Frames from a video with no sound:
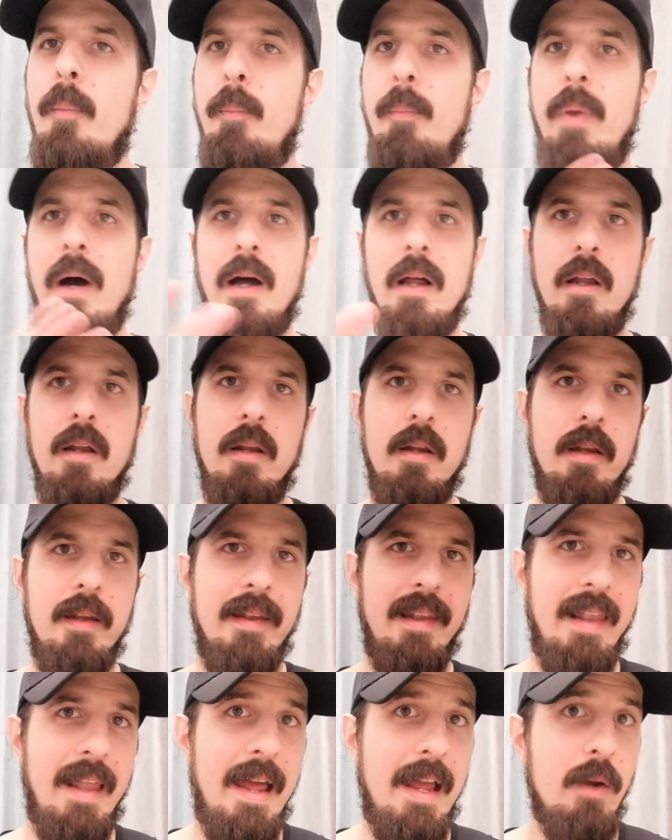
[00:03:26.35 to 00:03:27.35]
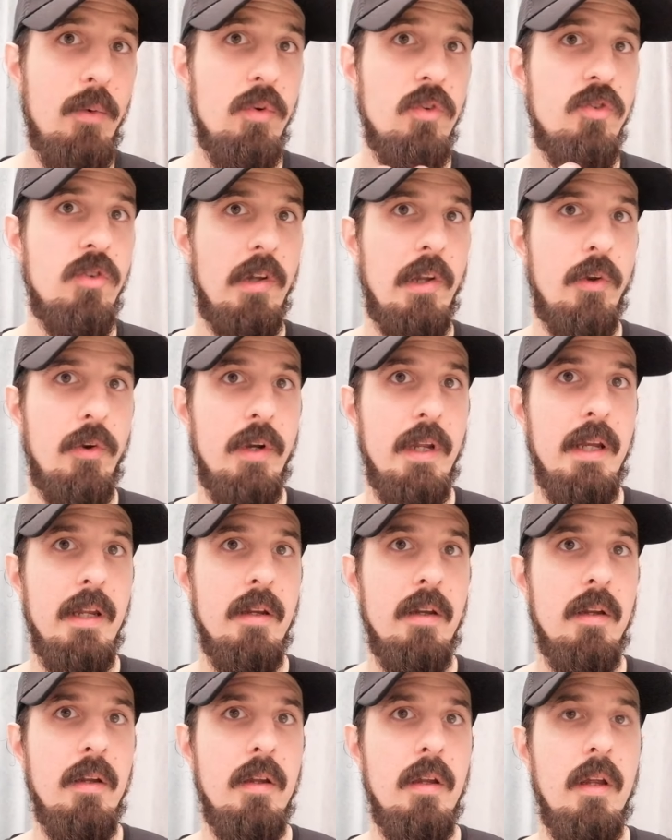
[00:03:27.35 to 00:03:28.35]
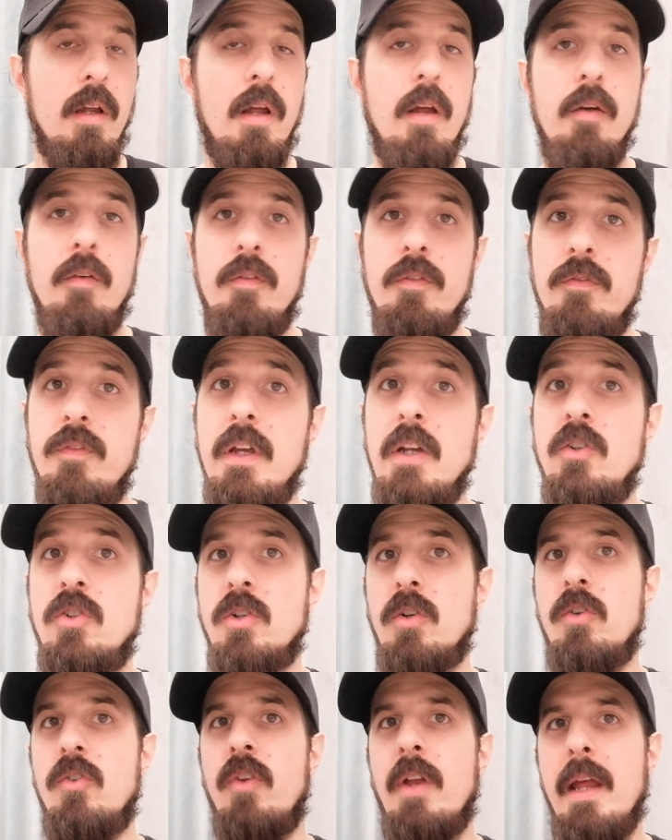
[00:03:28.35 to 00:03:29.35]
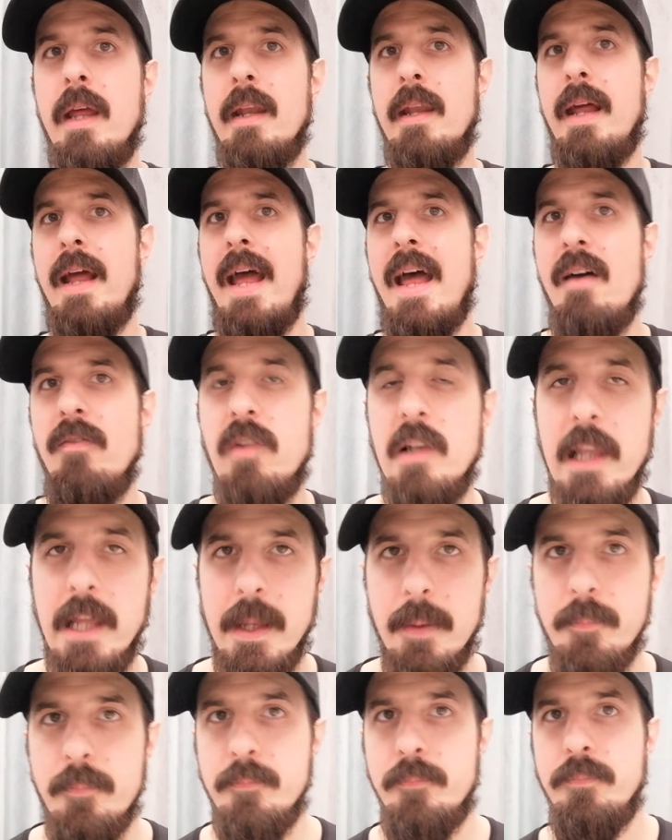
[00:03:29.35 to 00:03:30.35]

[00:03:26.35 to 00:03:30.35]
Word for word: but language learning features in heavily.